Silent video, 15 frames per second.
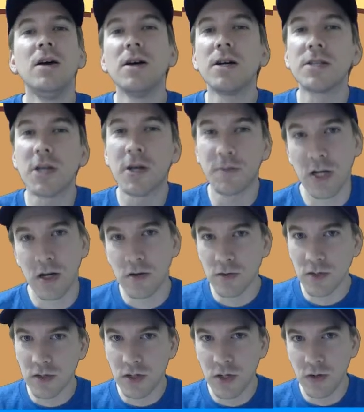a
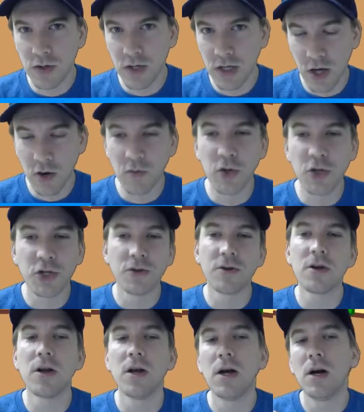top-down 2D cowboy
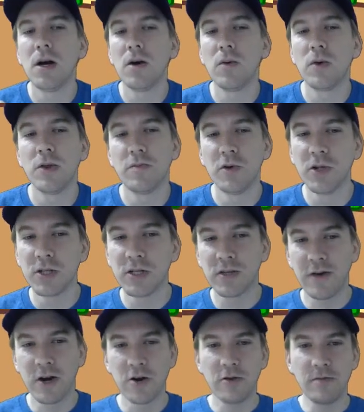shooter where the bullets
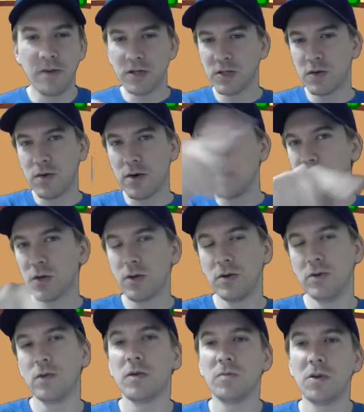fired bounce around the
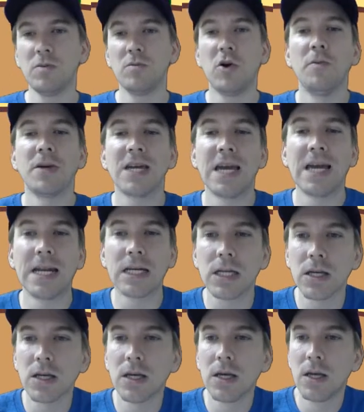screen with a pinball mechanic.
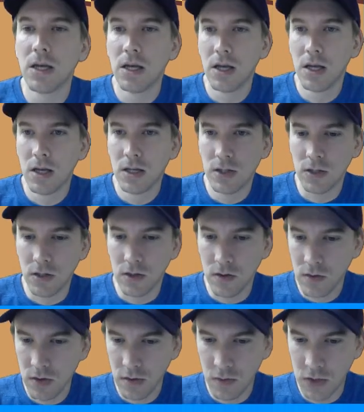
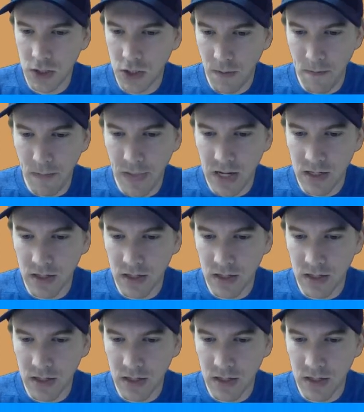So let me jump back to